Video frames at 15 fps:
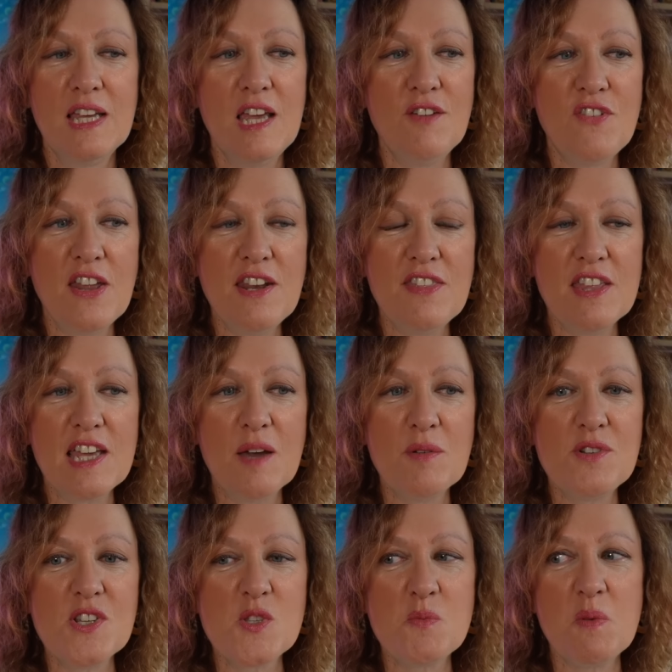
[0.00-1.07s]
If anything, I
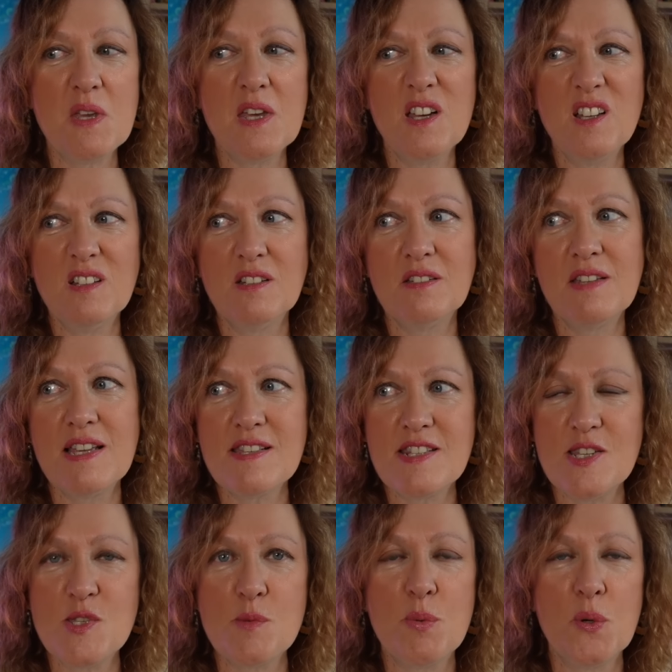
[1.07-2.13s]
would just be, oh, that's
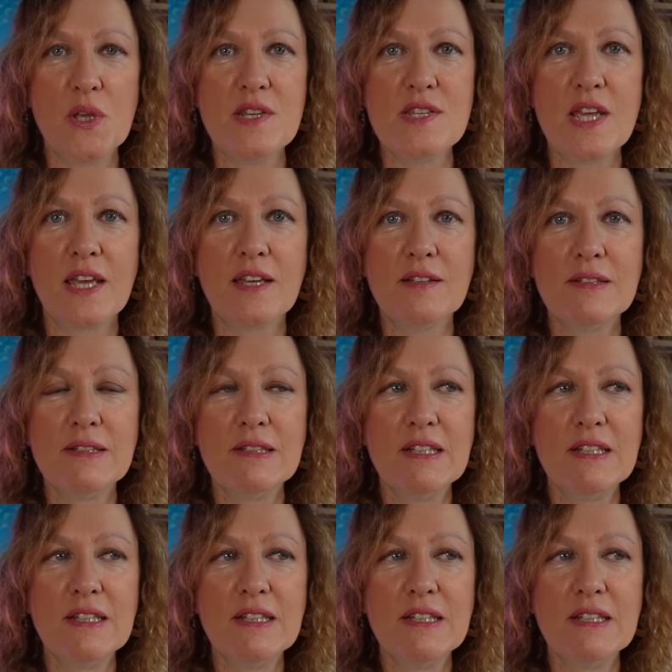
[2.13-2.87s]
disappointing.